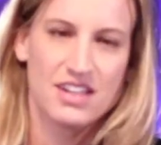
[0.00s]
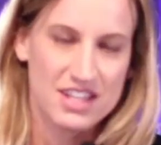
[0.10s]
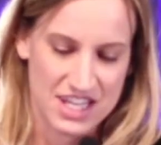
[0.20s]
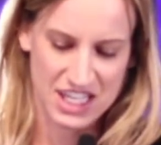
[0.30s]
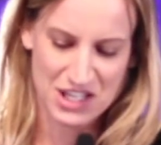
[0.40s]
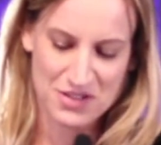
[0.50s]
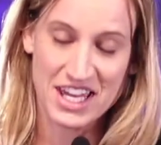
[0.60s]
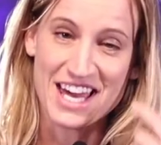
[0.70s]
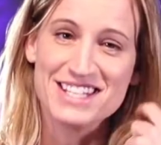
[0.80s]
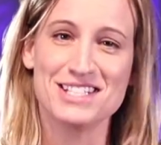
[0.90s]
Thank you
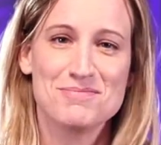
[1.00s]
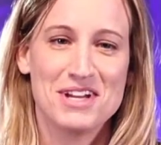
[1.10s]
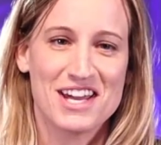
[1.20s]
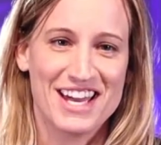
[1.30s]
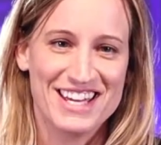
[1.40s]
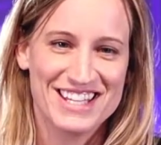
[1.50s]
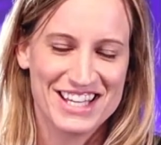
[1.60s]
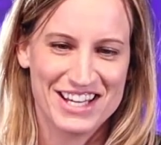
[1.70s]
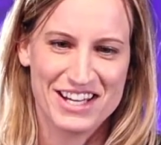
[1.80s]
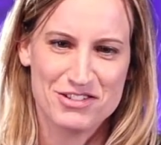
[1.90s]
again to Miyai.
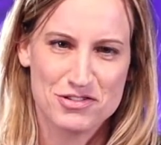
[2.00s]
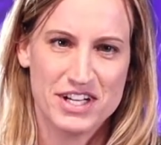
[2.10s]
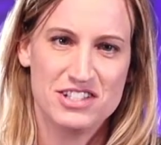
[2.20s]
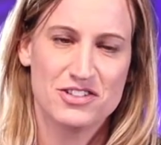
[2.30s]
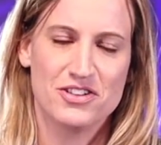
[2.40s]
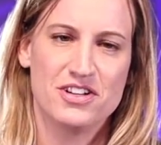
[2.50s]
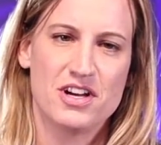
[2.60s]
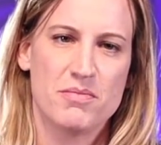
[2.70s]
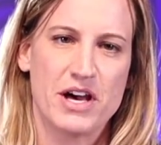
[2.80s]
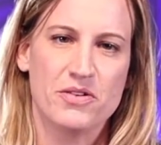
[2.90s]
It was great to learn
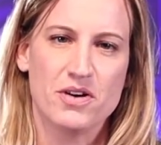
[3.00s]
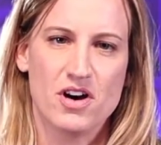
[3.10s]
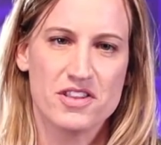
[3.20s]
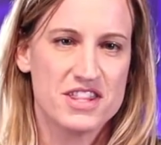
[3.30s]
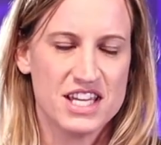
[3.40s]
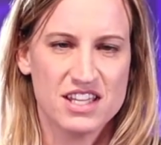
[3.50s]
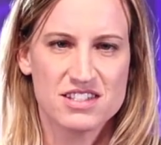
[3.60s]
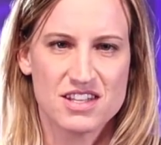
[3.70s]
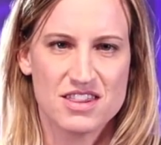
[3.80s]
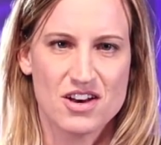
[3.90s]
about all the things
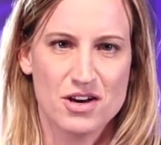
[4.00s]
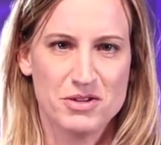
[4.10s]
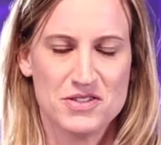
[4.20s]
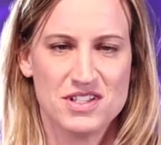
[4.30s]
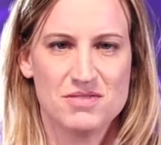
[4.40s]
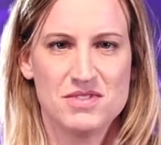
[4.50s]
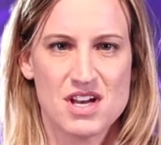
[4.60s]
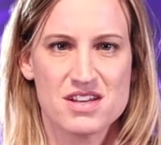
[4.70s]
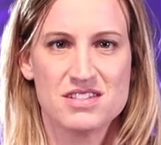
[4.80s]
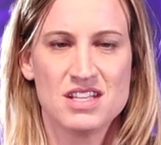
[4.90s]
that the Art Museum
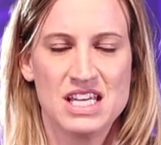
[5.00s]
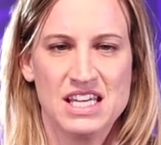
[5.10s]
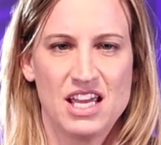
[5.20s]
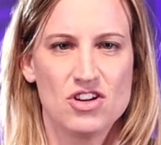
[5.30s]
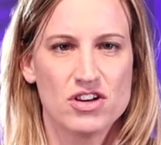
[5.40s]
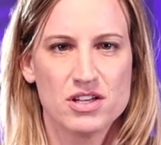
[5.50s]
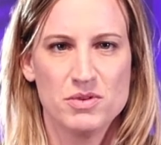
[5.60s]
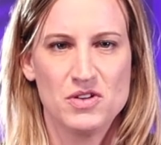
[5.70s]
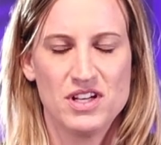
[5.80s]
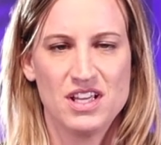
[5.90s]
does in our
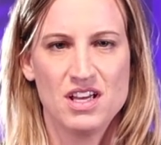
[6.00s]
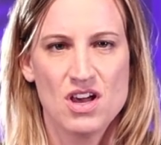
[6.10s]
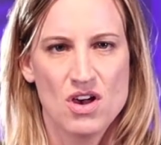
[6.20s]
community.